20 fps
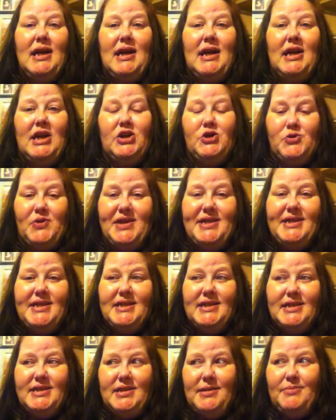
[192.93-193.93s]
and
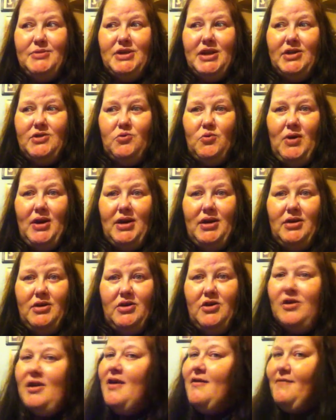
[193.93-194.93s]
addressing the subject when
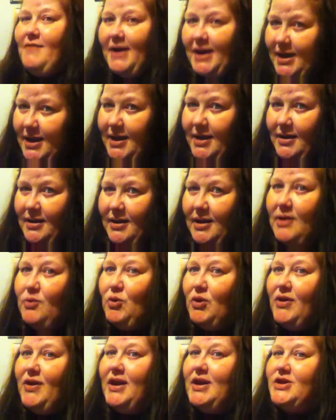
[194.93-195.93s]
you're not fighting and
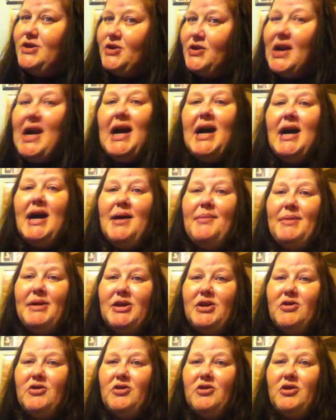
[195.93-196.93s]
when things are calm,
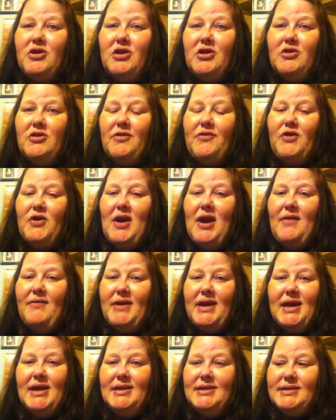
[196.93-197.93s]
and you're, if you
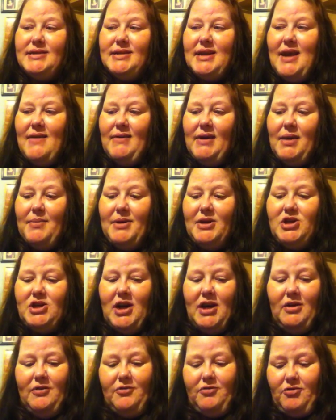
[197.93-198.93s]
have kids, having it be
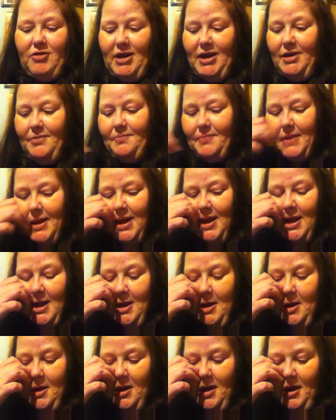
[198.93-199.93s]
child free.
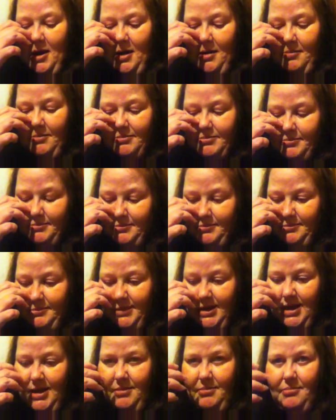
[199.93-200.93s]

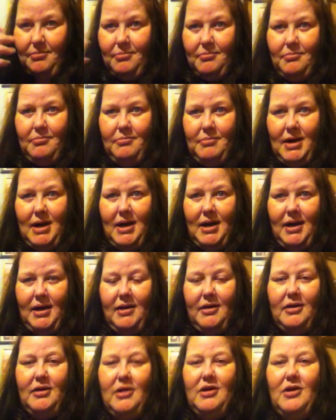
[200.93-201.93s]
In
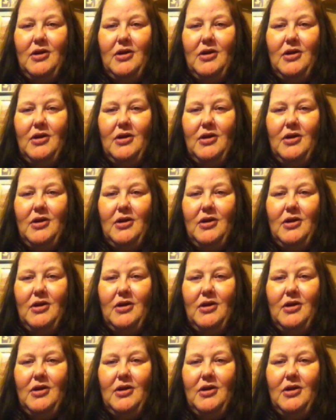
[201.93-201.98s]
my